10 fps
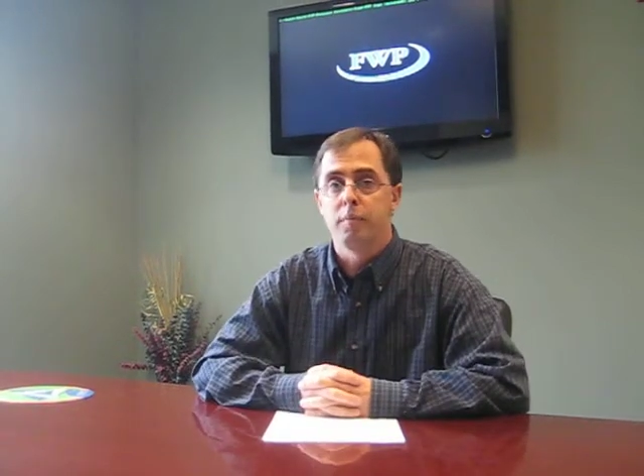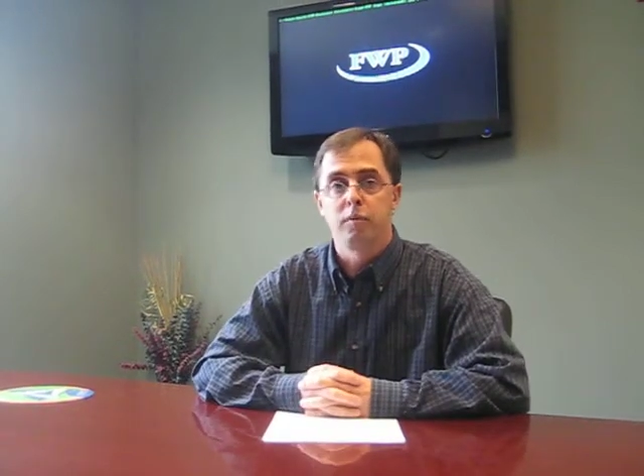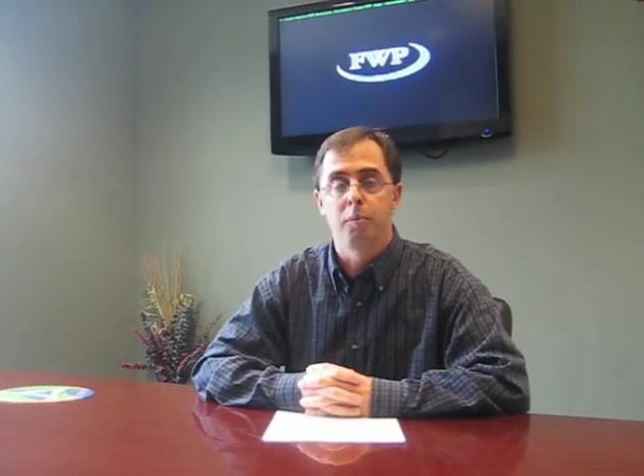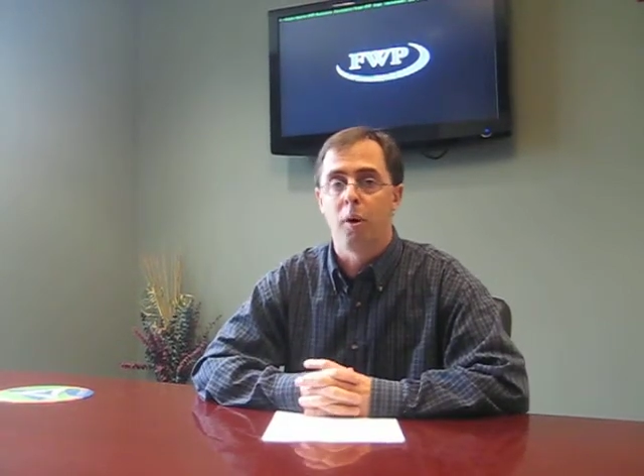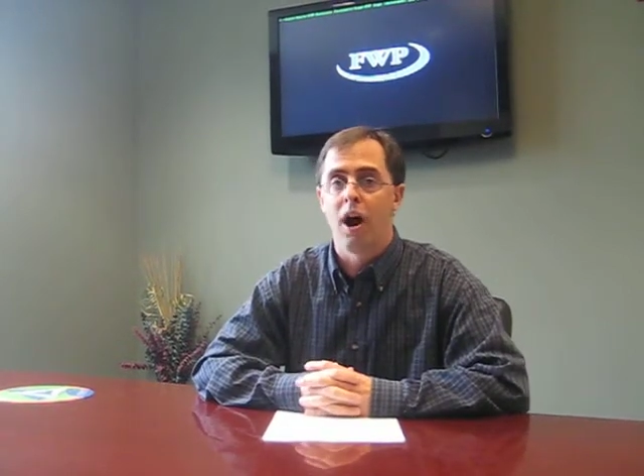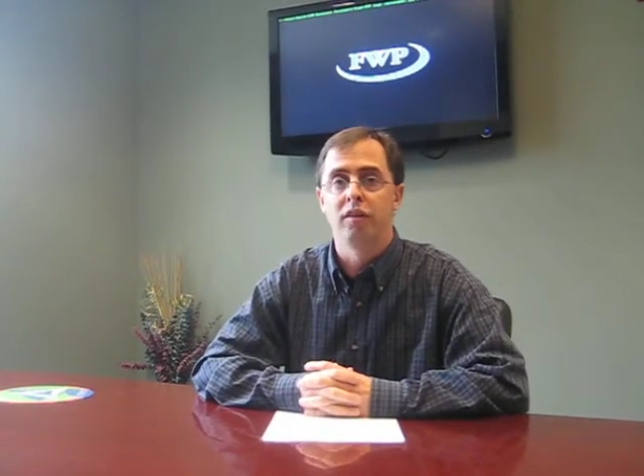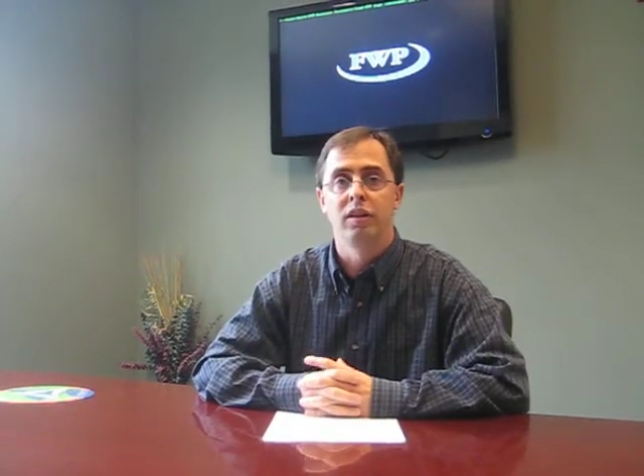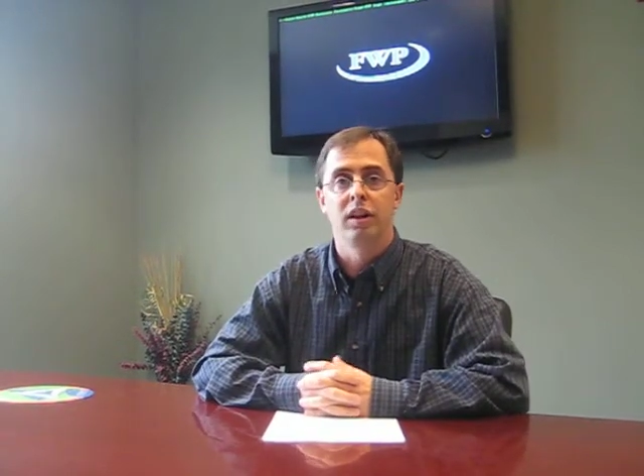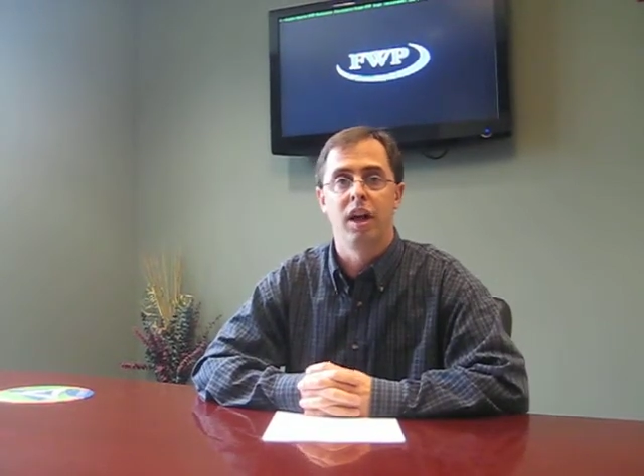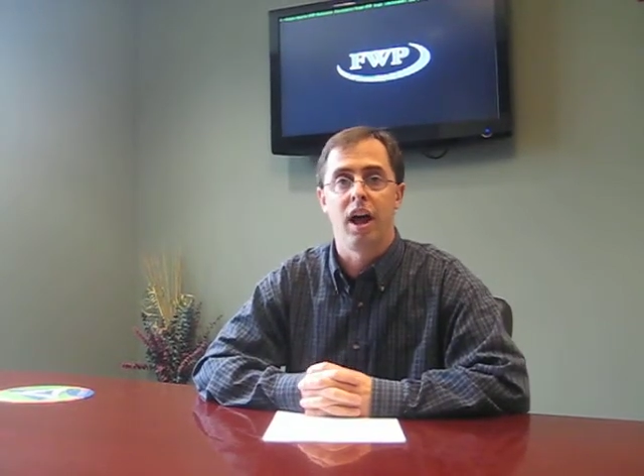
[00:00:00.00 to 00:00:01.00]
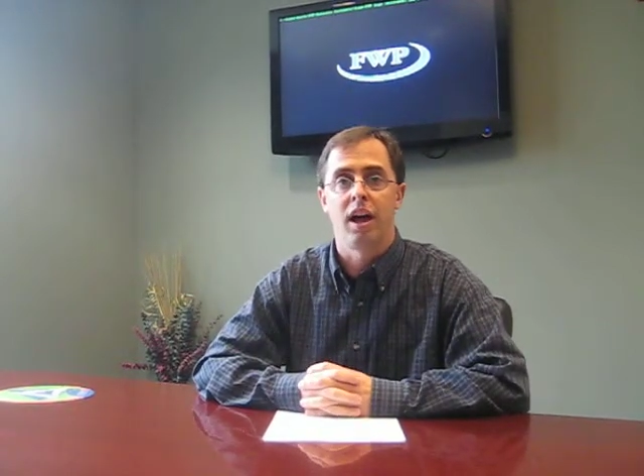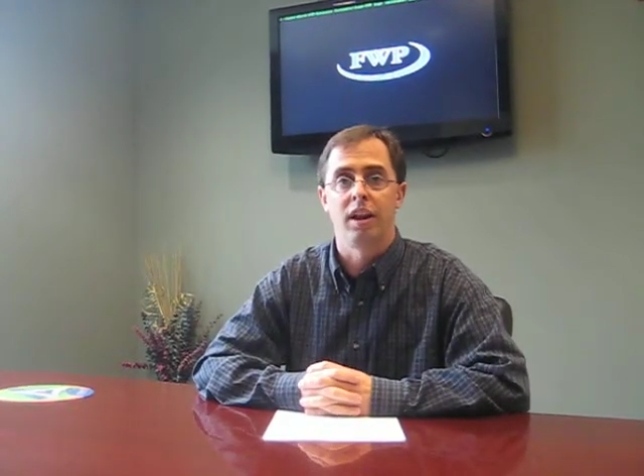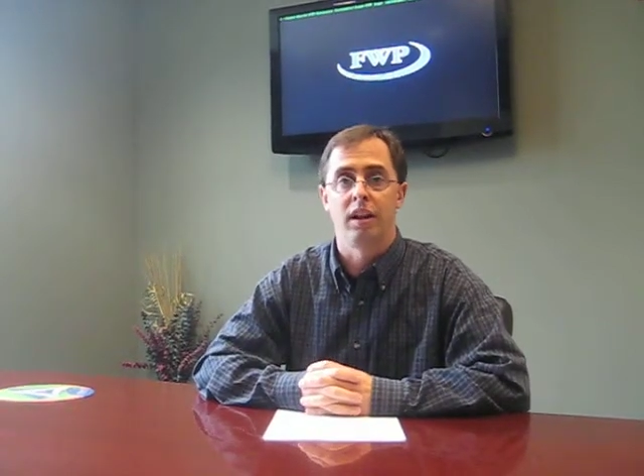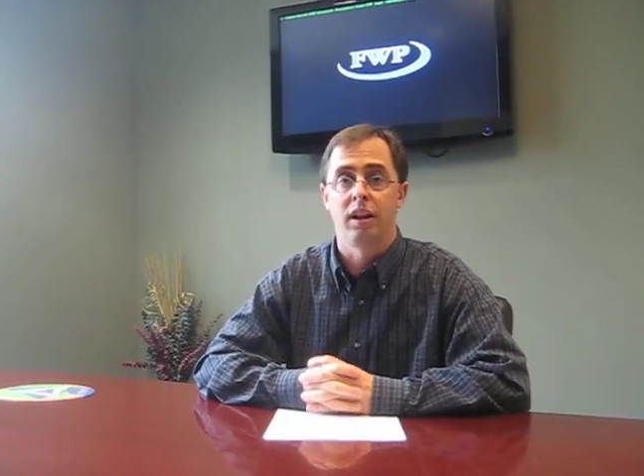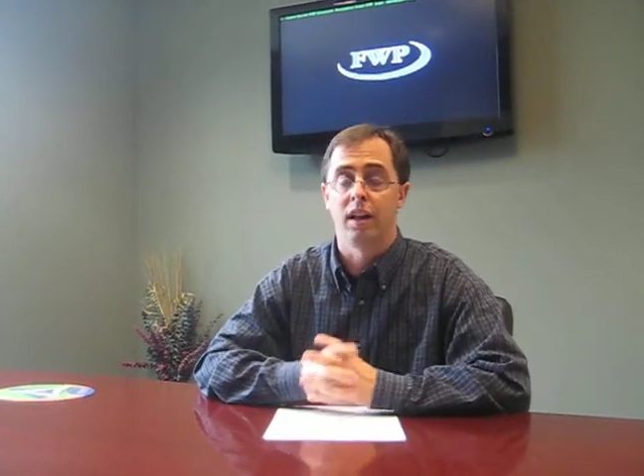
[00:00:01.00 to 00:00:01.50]
Surprisingly a
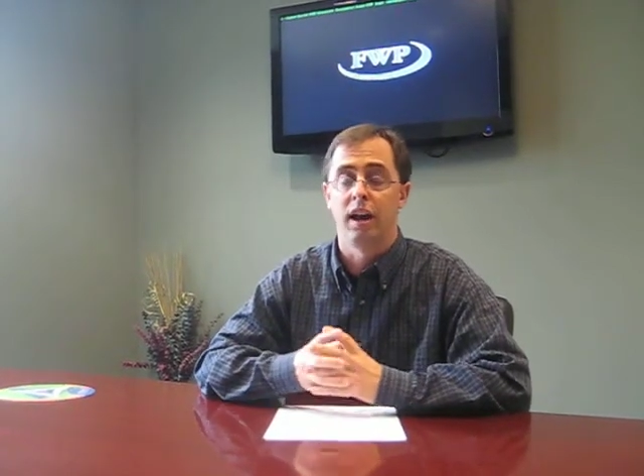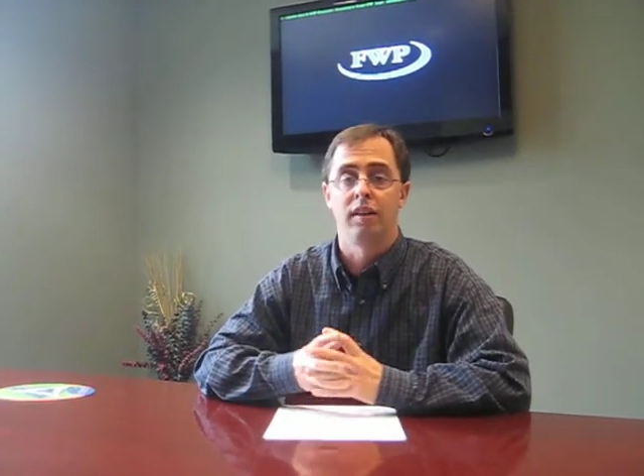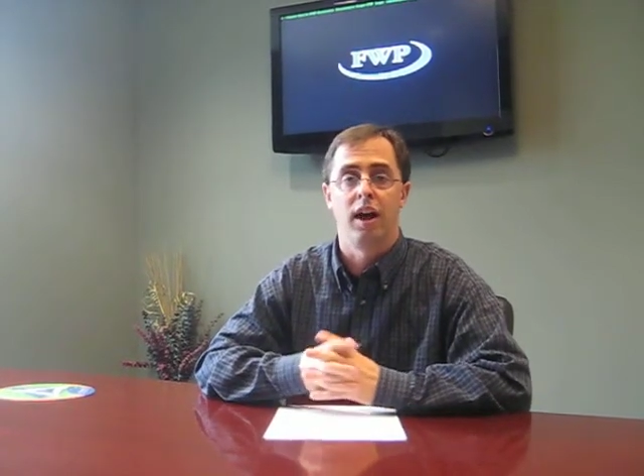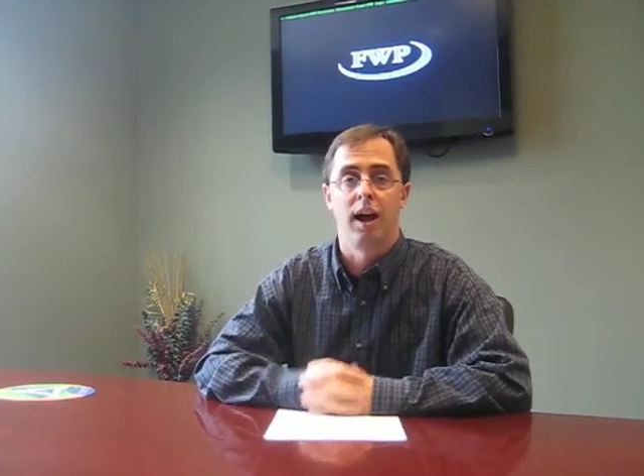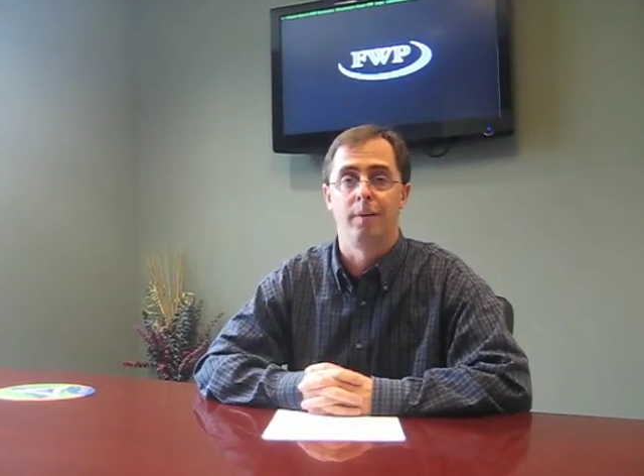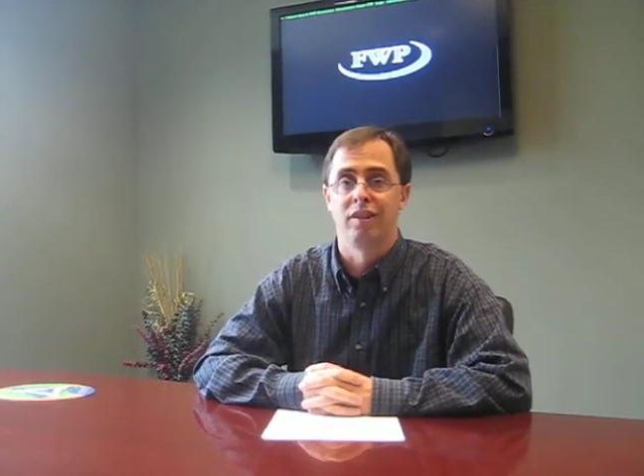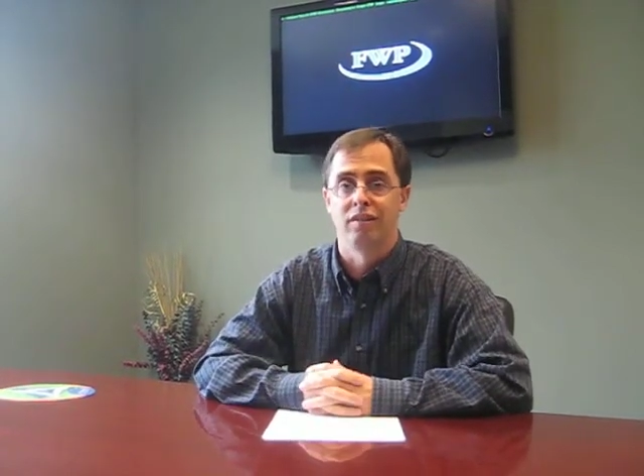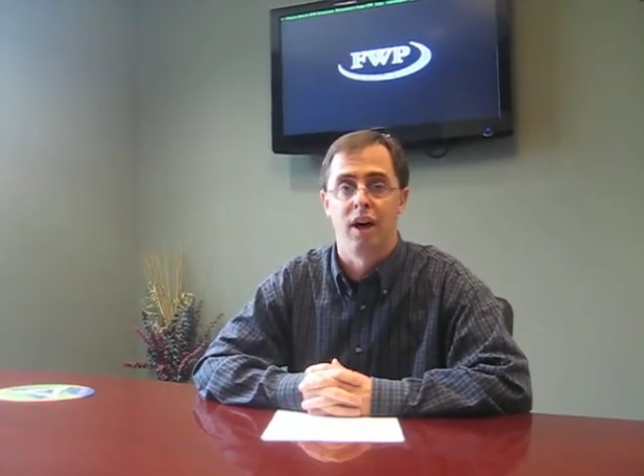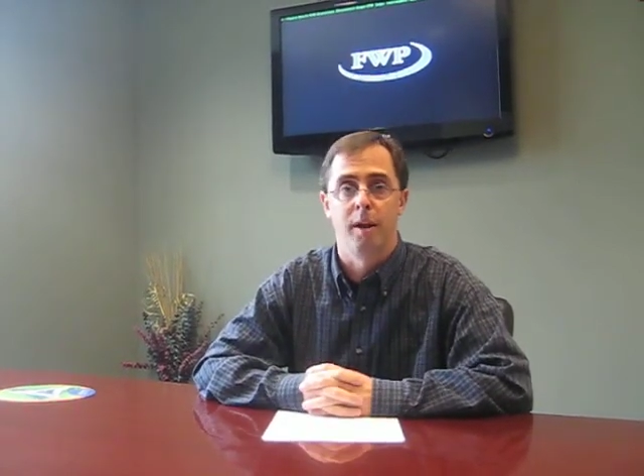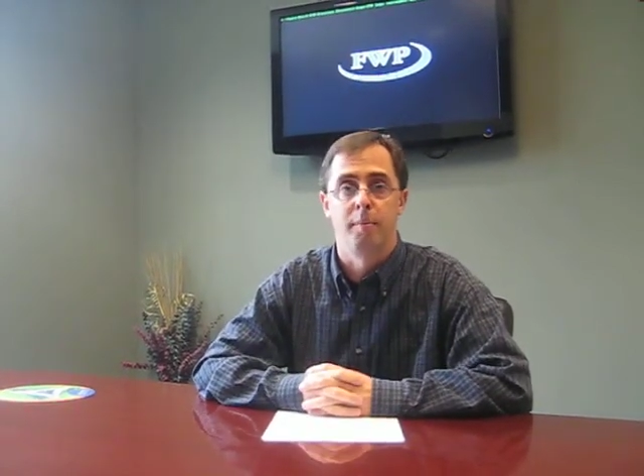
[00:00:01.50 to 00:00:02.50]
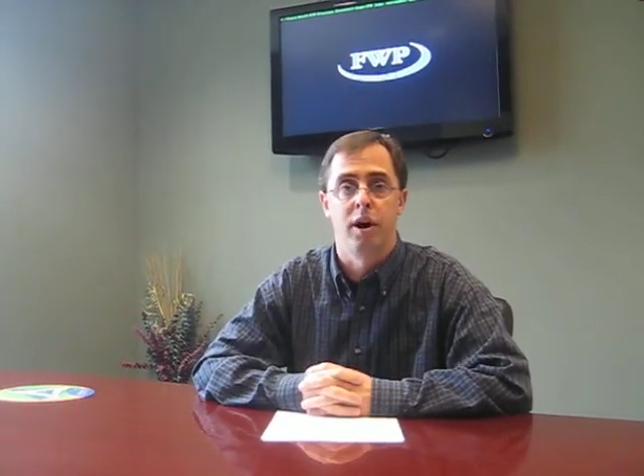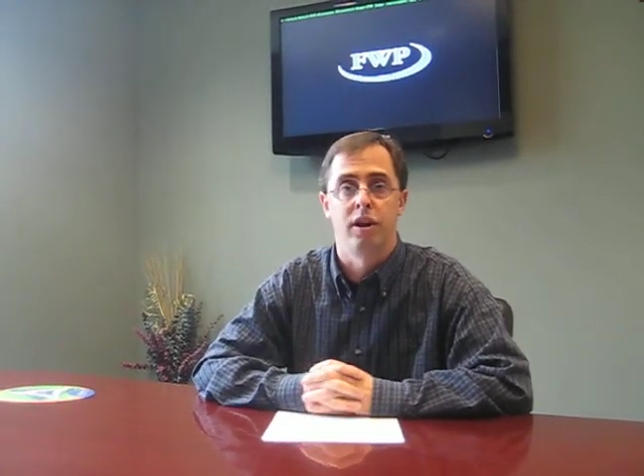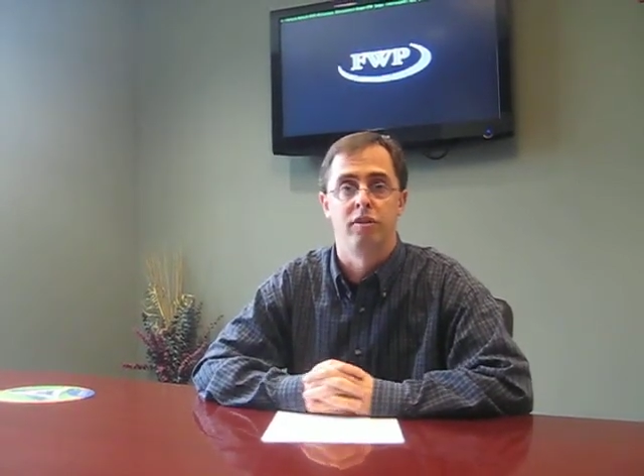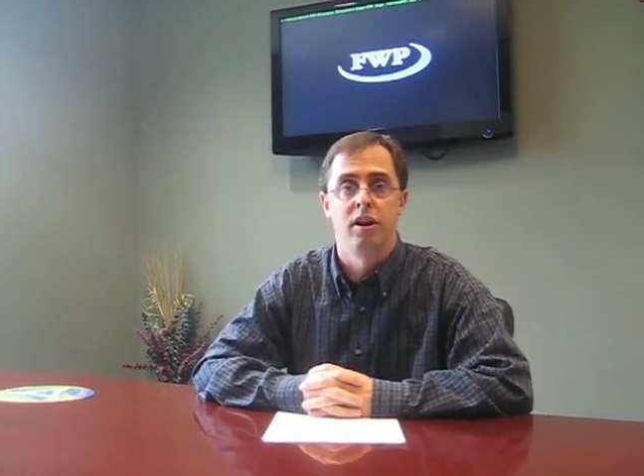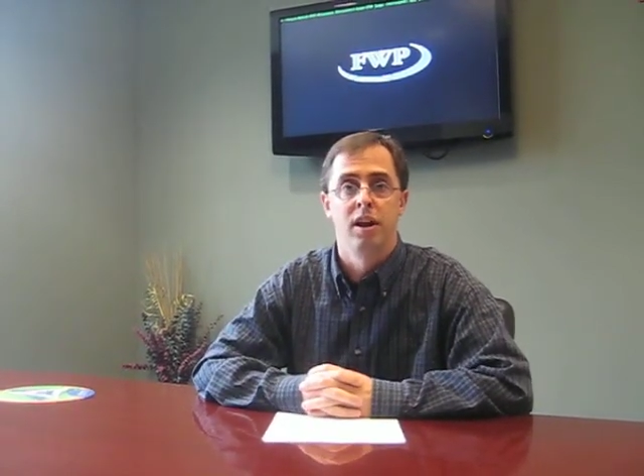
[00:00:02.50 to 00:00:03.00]
lot of times that's not a bunch.